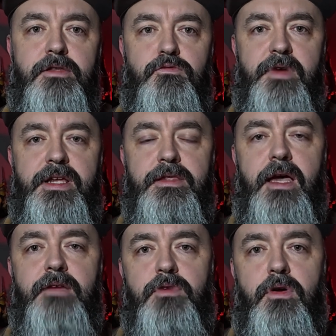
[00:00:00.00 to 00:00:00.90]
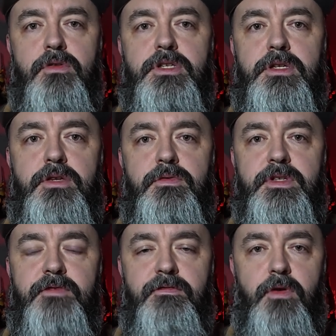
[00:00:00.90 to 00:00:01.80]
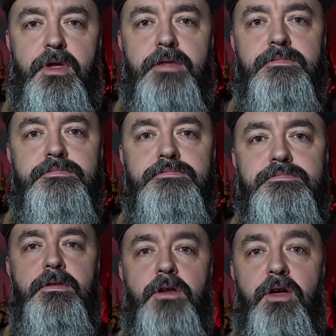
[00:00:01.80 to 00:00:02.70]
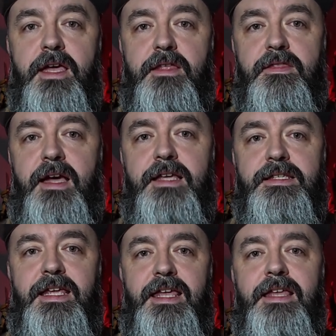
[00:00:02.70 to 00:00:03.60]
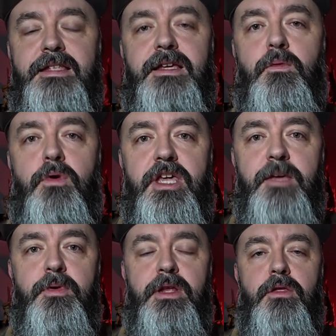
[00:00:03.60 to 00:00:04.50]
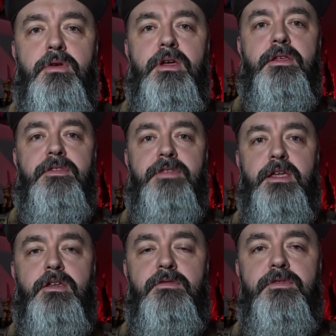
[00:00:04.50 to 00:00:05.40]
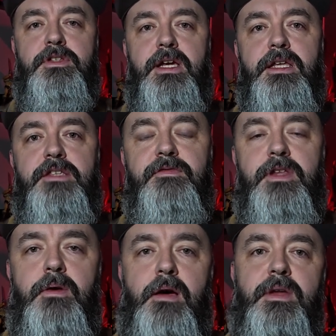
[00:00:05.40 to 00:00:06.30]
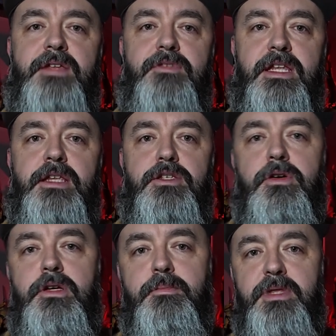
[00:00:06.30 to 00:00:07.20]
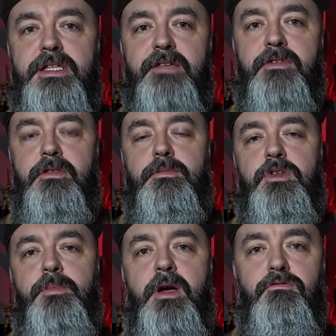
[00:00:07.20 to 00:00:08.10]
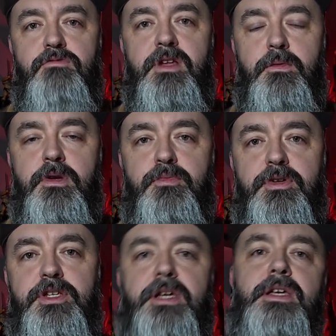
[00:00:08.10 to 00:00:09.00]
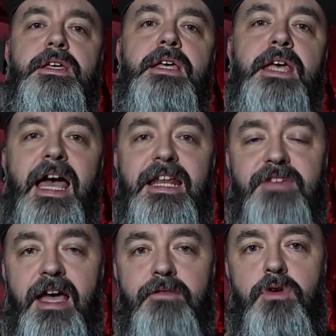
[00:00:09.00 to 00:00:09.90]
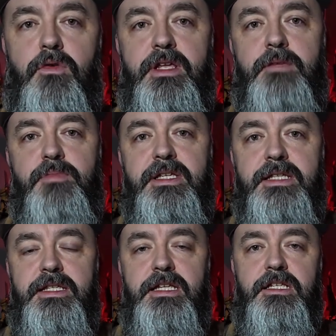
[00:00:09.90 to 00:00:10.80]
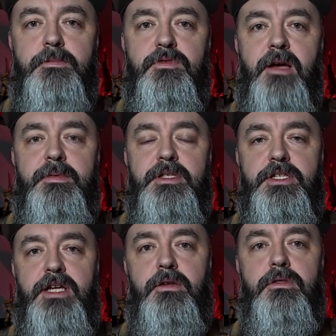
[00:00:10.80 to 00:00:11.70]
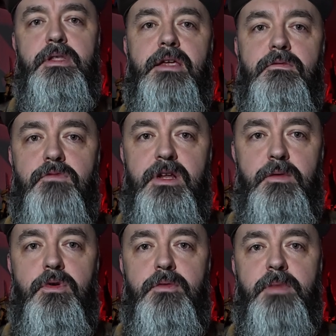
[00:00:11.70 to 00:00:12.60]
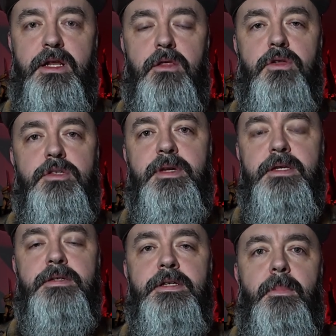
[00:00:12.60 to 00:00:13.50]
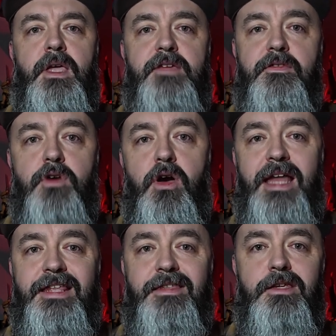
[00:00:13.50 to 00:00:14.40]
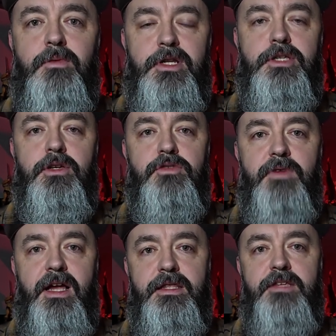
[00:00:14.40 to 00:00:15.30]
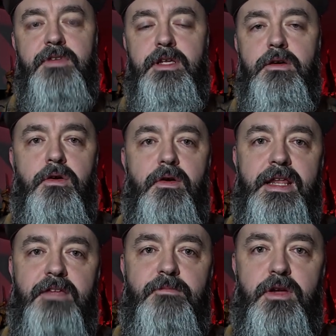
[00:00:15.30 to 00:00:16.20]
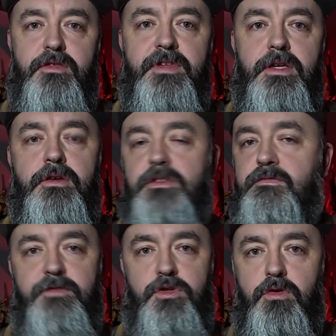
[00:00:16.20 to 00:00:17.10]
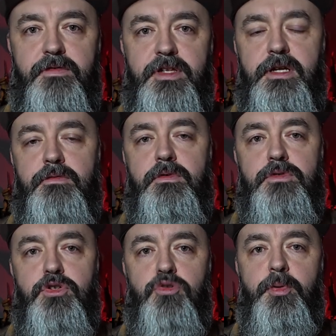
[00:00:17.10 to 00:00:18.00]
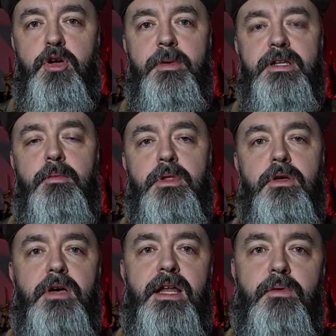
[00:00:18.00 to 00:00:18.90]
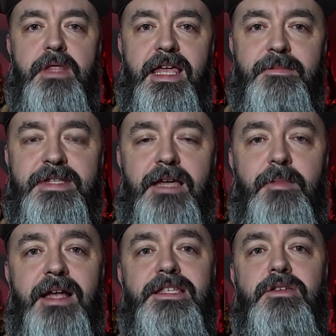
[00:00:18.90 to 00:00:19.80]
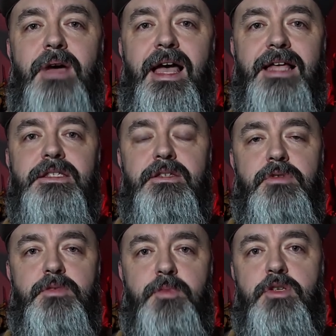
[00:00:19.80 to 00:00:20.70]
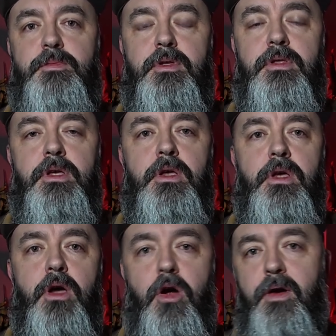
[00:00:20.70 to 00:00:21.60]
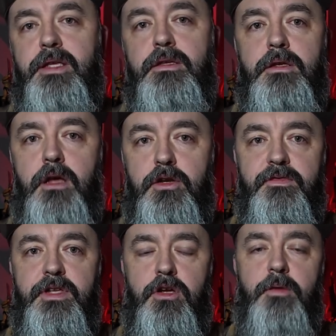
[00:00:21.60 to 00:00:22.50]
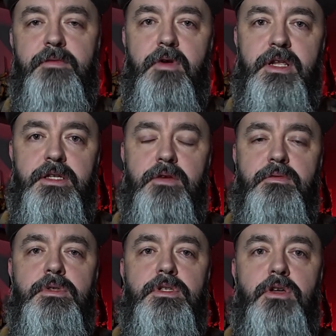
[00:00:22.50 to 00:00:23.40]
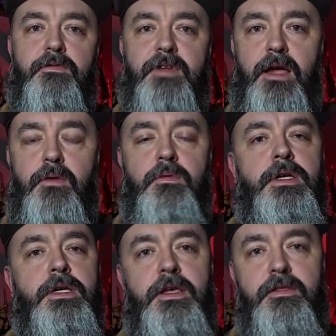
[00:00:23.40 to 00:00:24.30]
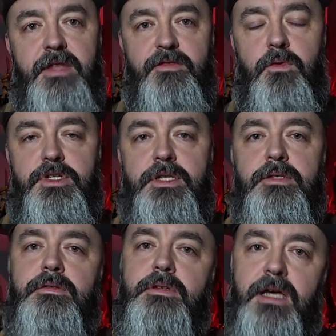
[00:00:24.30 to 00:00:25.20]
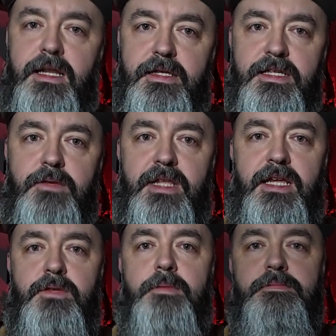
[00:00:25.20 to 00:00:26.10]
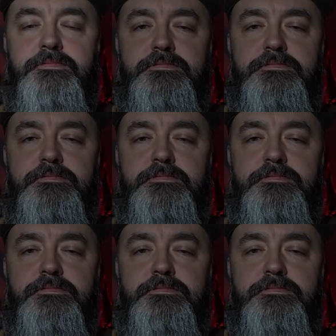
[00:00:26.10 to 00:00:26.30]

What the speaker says: the rig that I've got to use it for vlogging. Okay, that is it. I won't keep you any longer. Thank you for checking this video out, and if you did enjoy it, please give it a thumbs up. I really would appreciate it. And if you haven't already, please consider subscribing to the channel. It really would mean a lot to me. If you've got anything you want to discuss regarding this video or any of my other videos, photography in general, just drop a comment down below and I will aim to get back to you as soon as possible. Alright, another video coming really soon, so for now, thanks for watching and I'll see you in the next one.